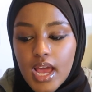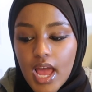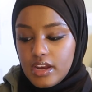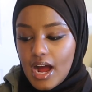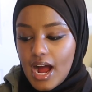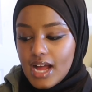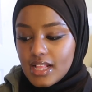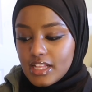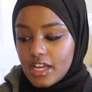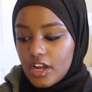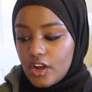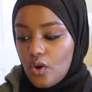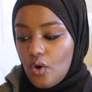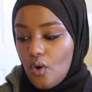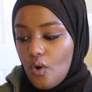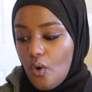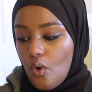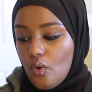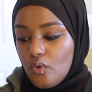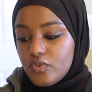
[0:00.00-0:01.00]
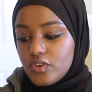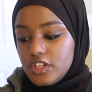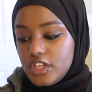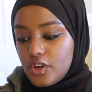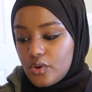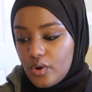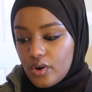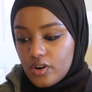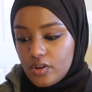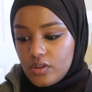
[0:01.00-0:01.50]
not like overly
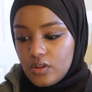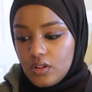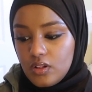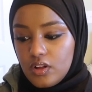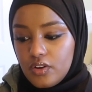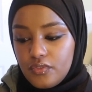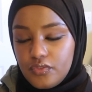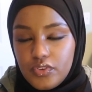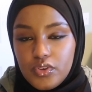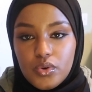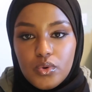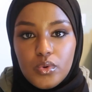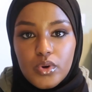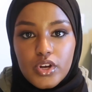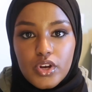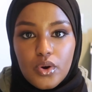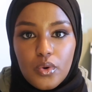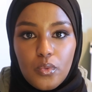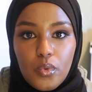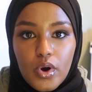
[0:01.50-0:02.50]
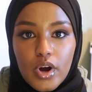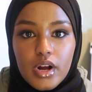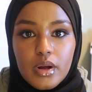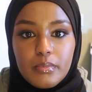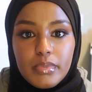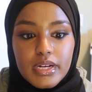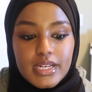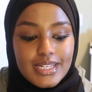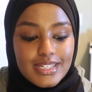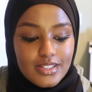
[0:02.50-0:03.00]
critical of you and your
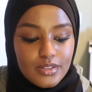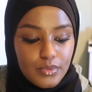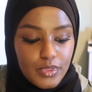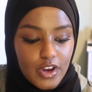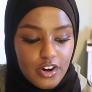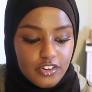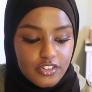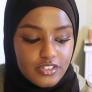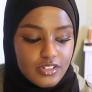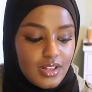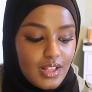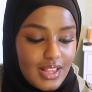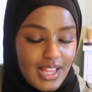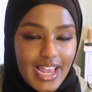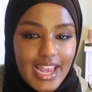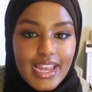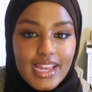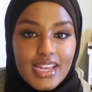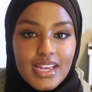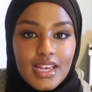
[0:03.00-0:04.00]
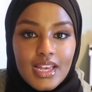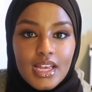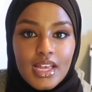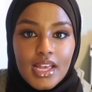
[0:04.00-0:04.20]
work, but they're still like,